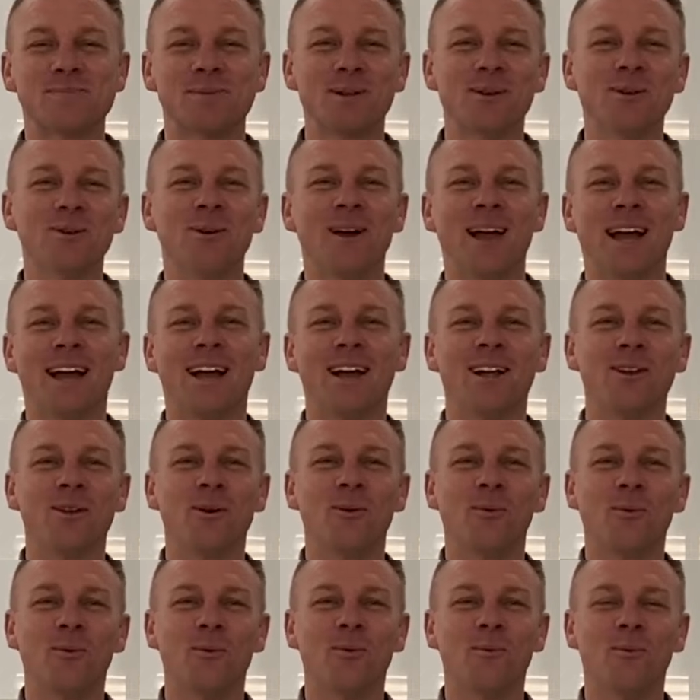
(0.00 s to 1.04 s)
Blue
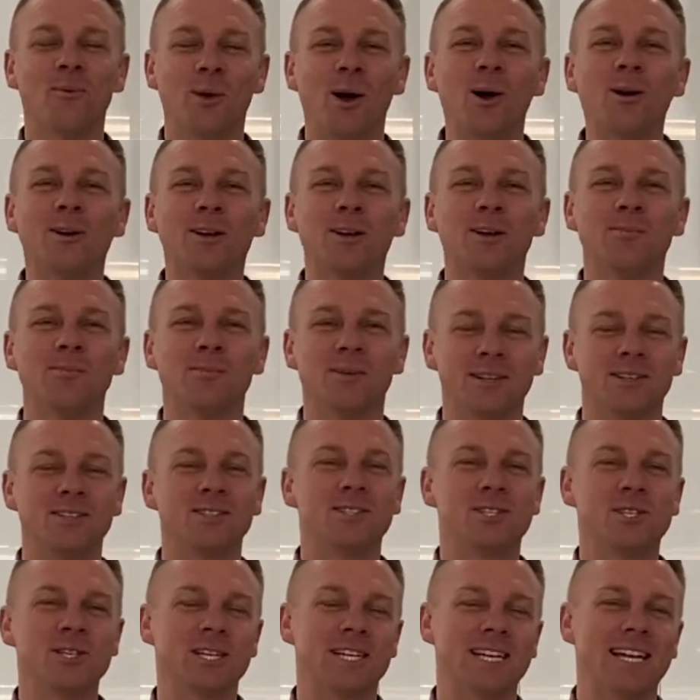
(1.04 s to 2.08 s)
and welcome
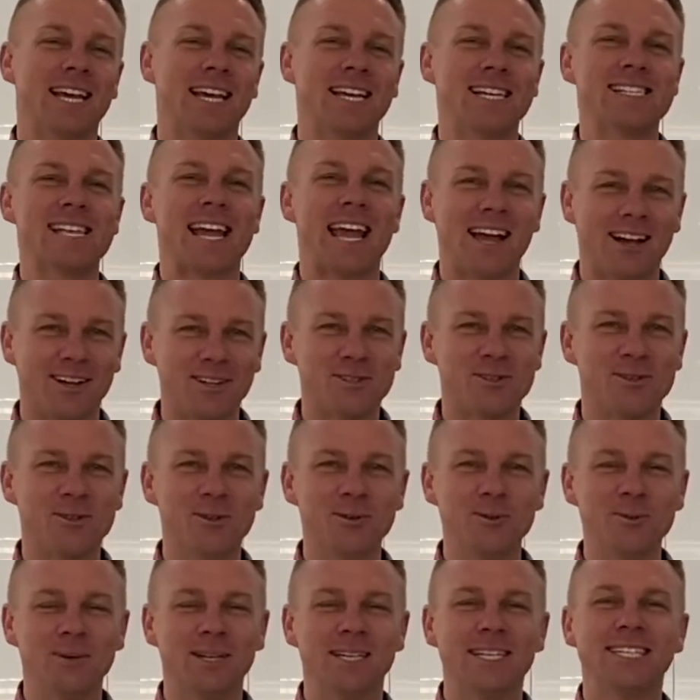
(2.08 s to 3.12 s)
to today's
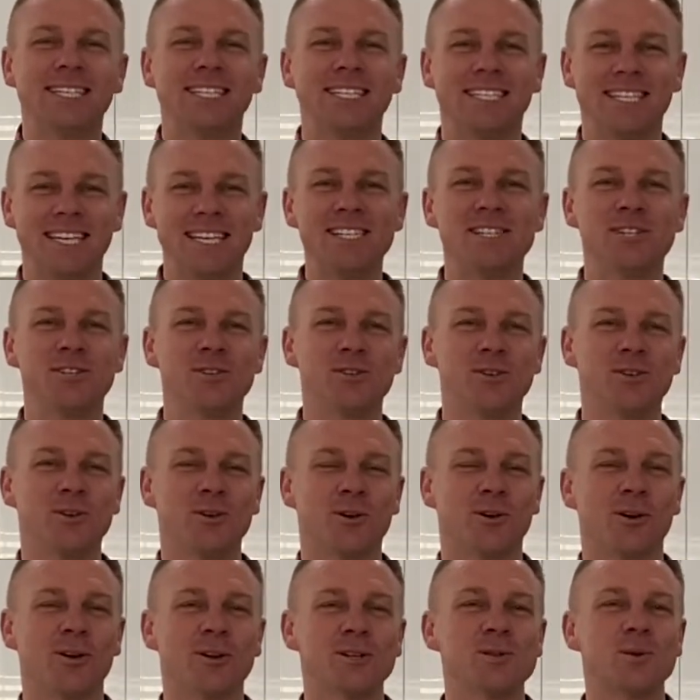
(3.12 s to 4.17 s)
how-to teaching
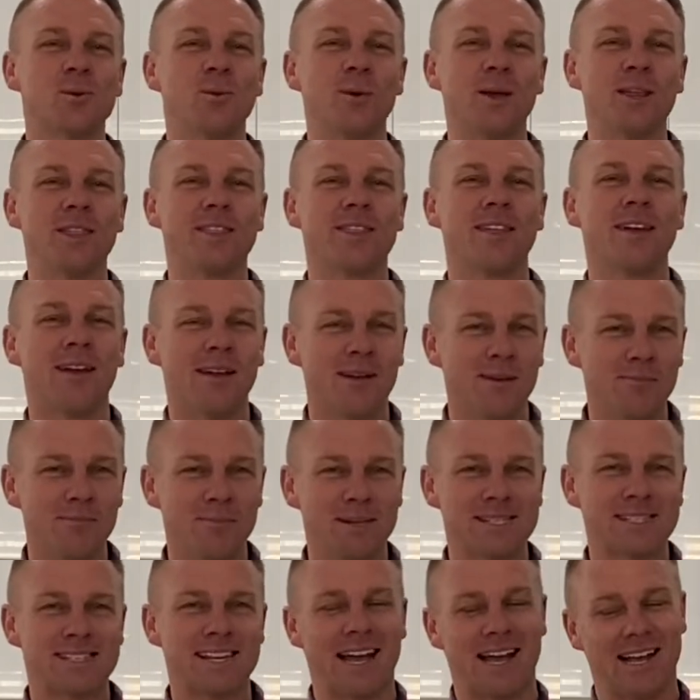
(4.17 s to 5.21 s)
tutorials with
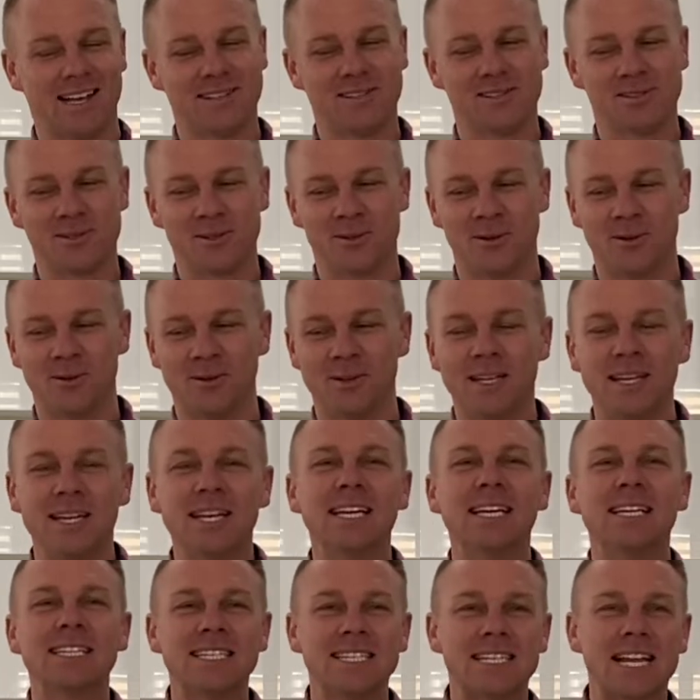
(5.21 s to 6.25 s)
Mr Astill.
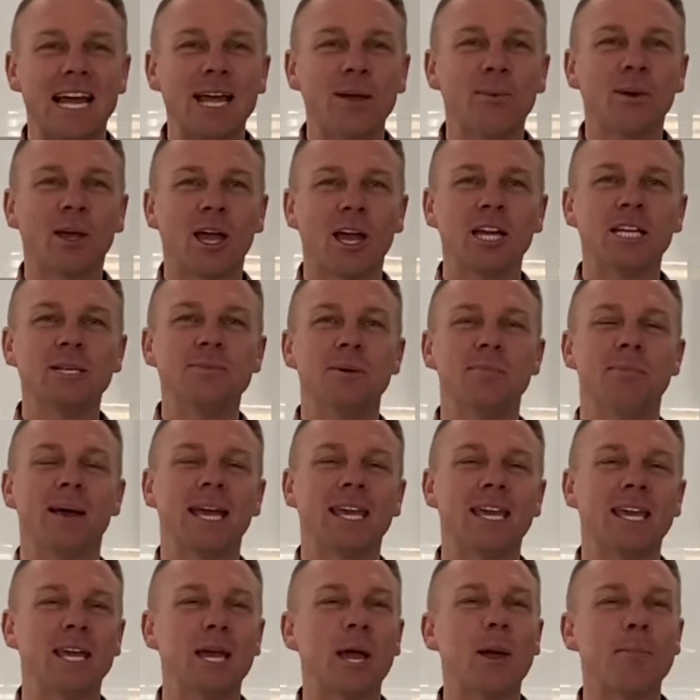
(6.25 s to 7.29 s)
Today we're going to be
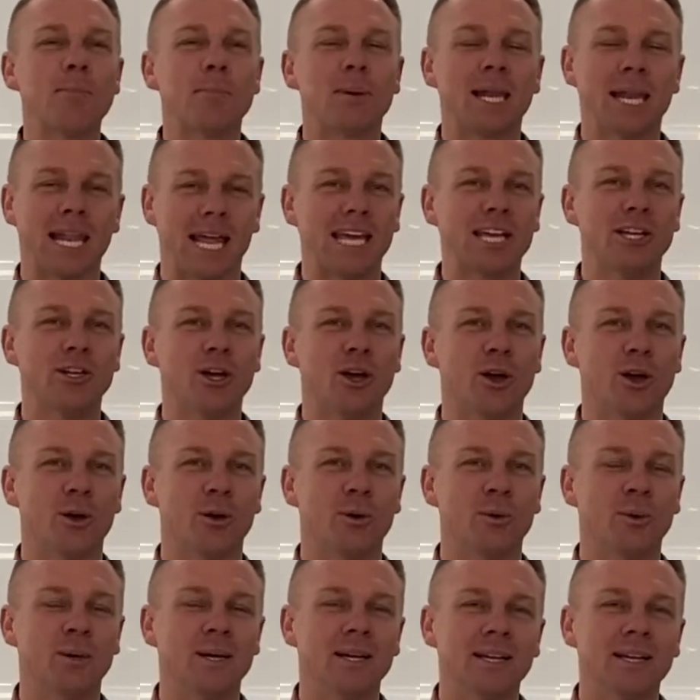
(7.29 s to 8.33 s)
making Play-Doh.